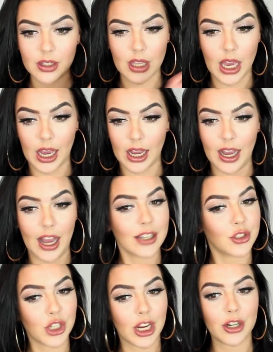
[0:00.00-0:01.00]
Yeah,
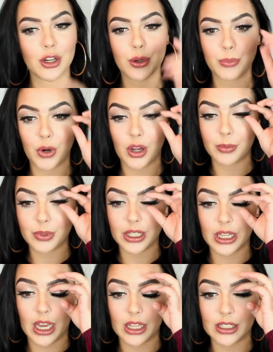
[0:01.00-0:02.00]
eyeshadow
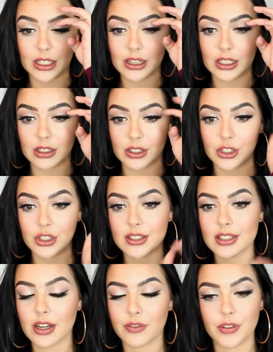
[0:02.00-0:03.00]
probably. I like the glitter
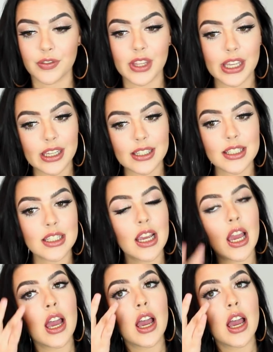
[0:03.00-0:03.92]
and stuff of this.